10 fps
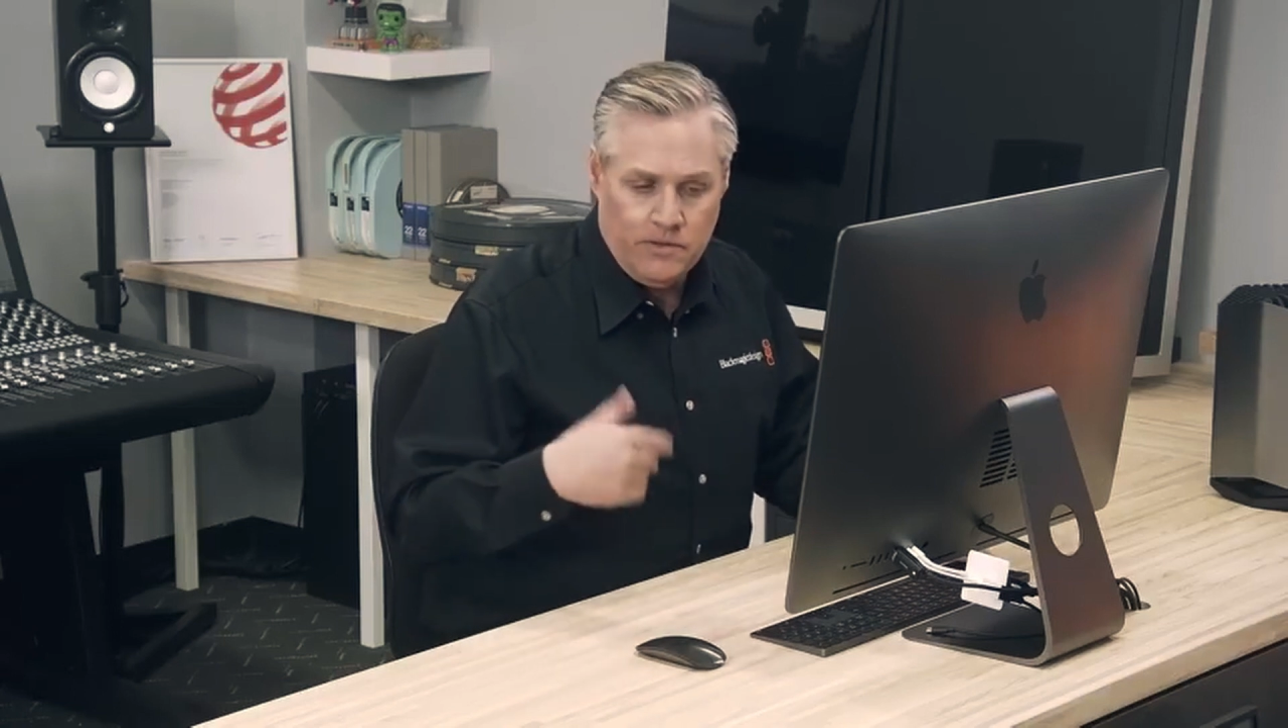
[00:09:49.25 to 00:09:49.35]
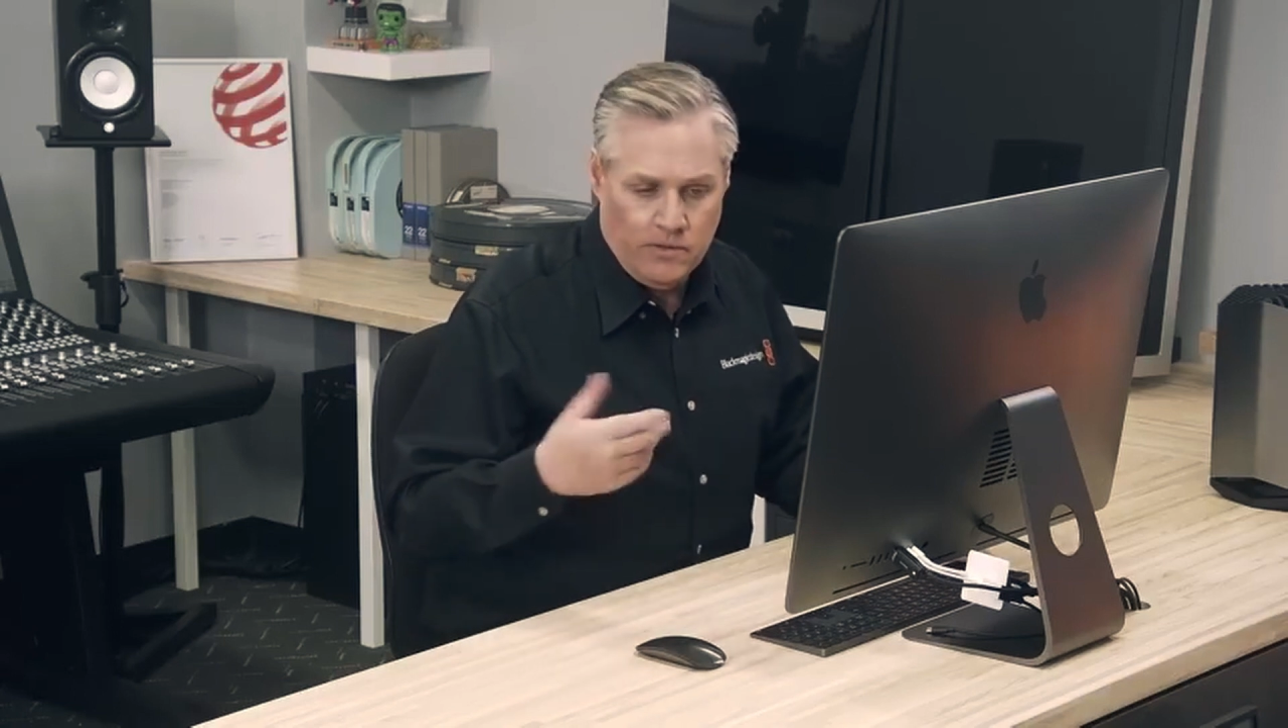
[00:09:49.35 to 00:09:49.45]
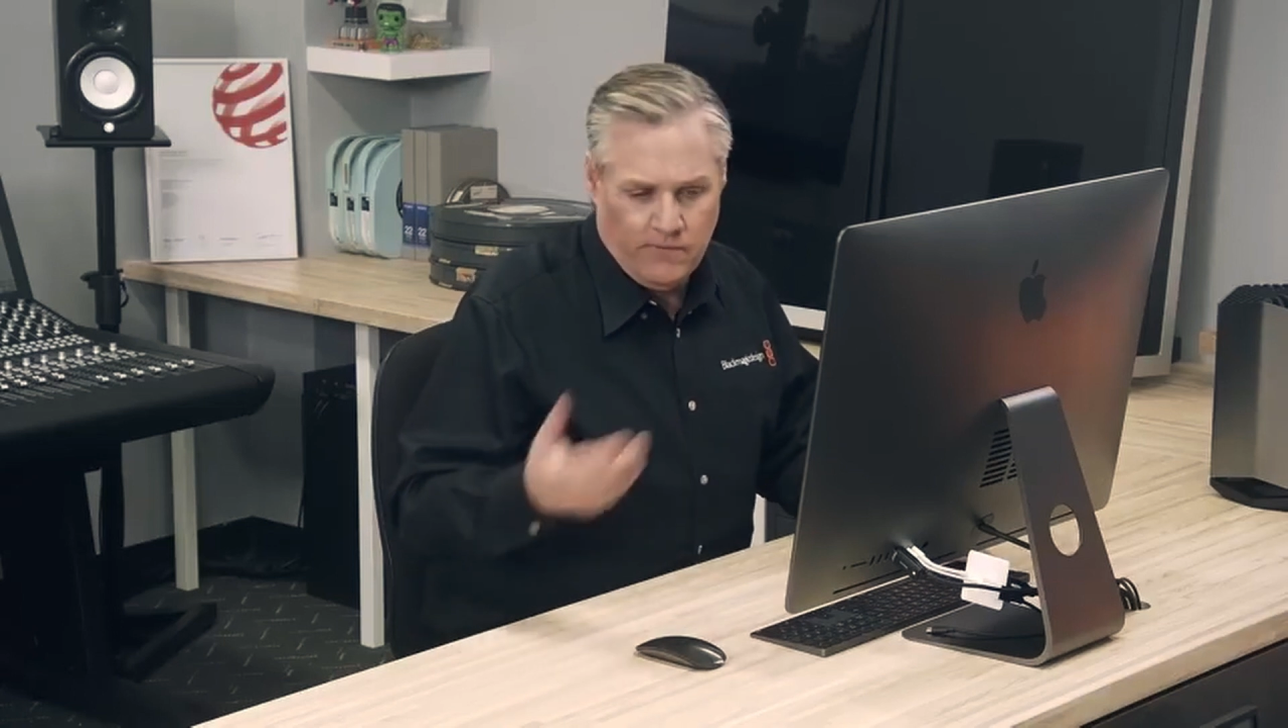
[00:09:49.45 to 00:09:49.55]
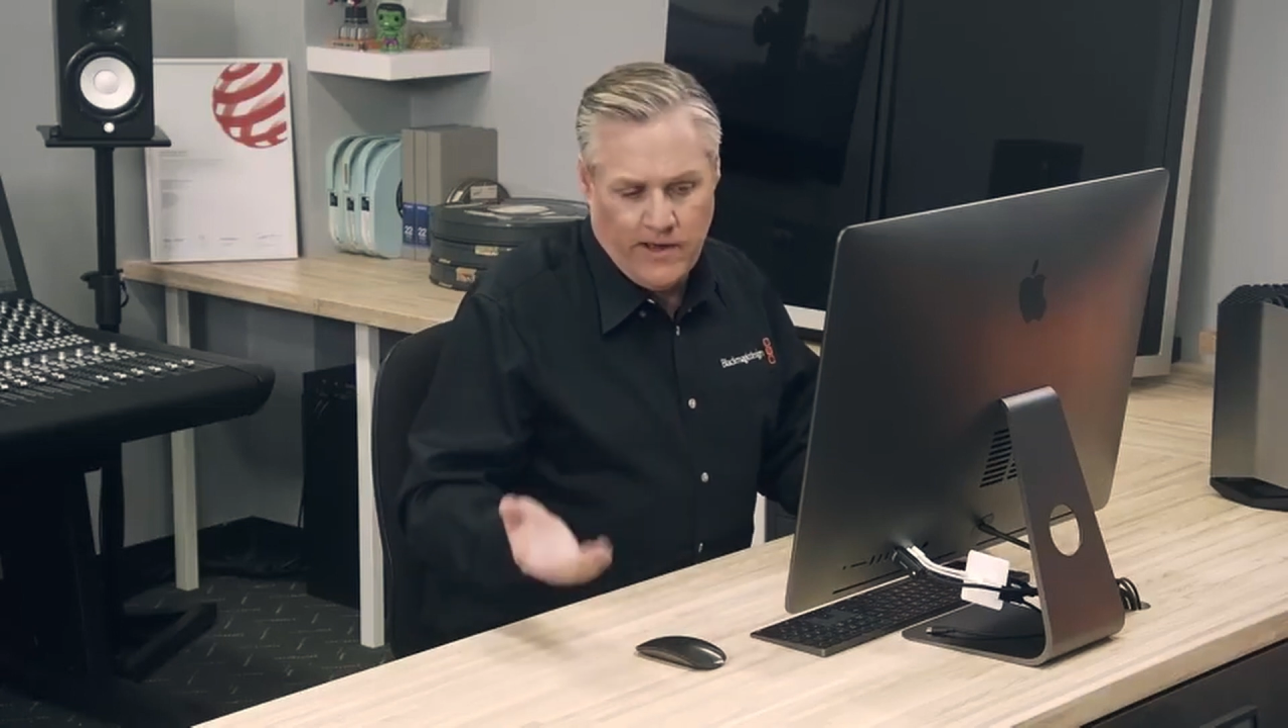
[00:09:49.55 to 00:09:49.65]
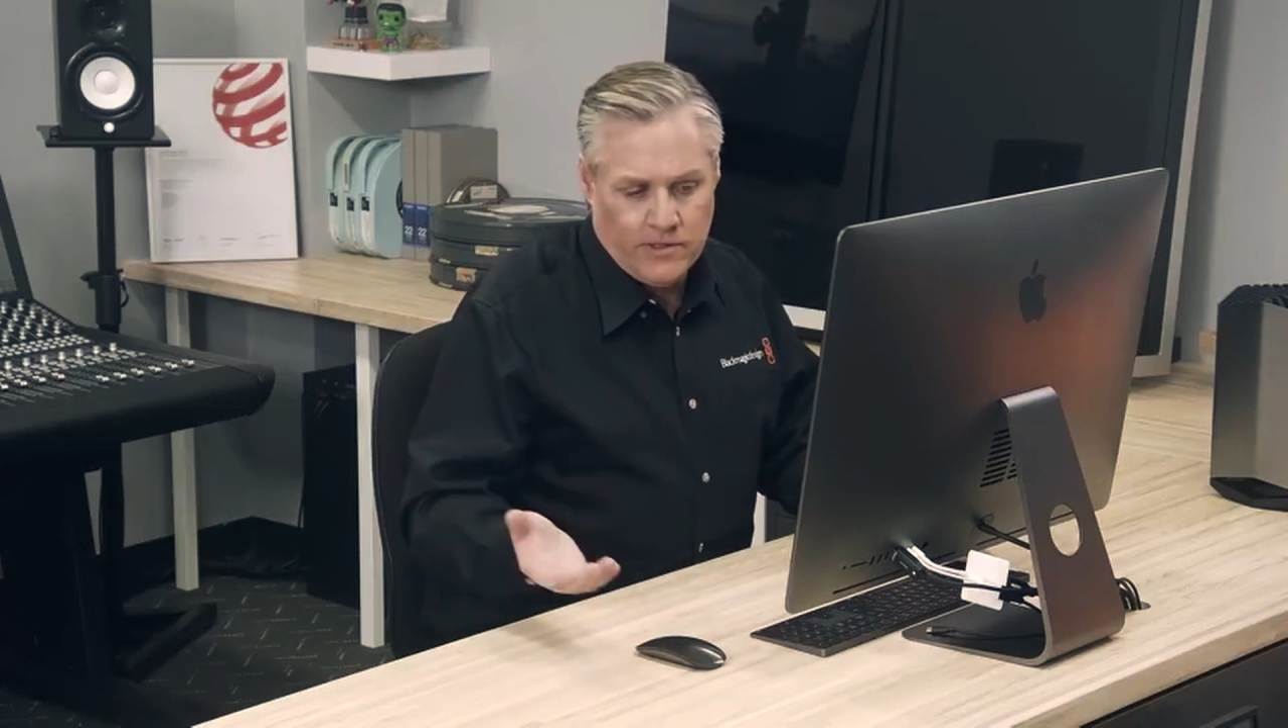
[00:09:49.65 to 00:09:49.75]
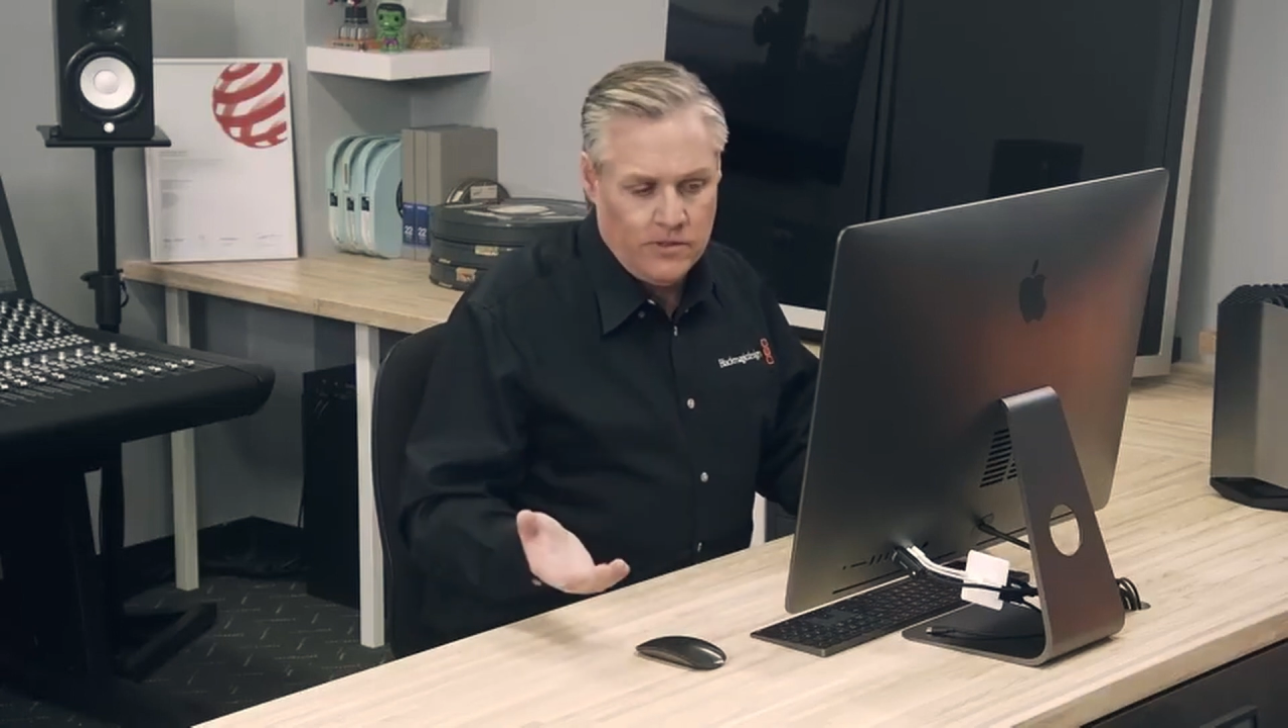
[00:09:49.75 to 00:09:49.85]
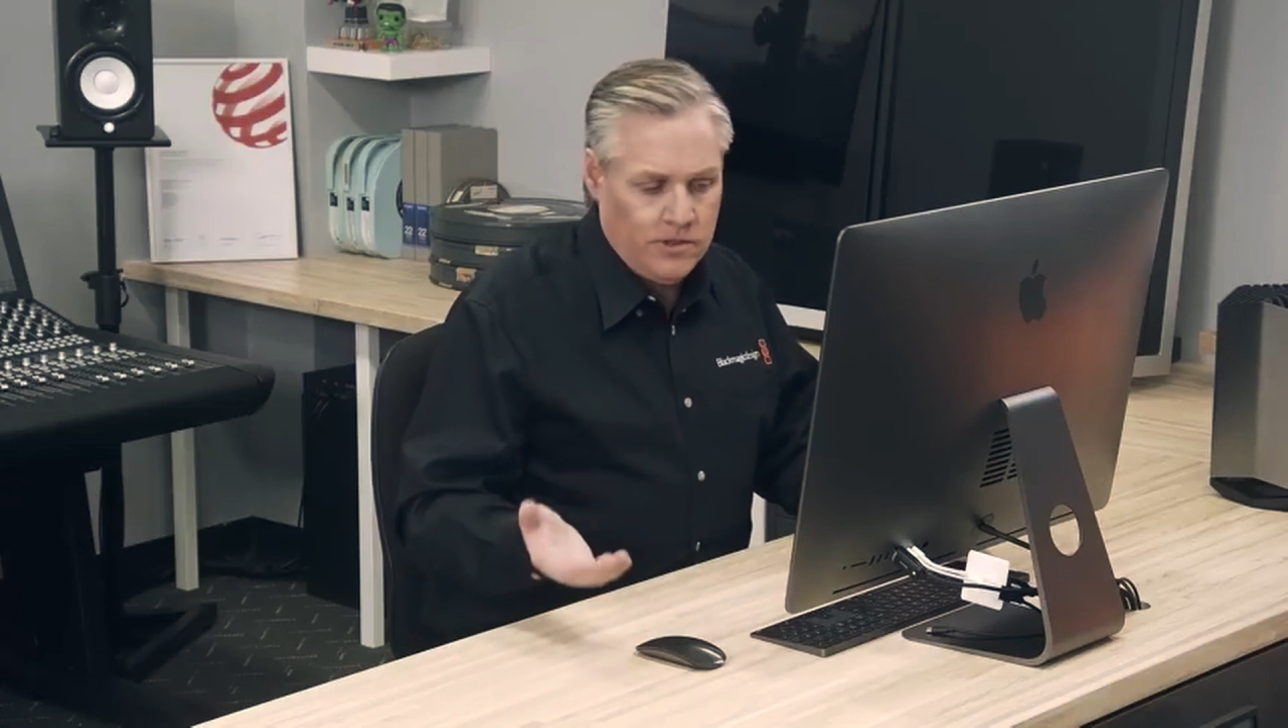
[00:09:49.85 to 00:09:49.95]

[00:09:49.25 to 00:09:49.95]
and do a fashion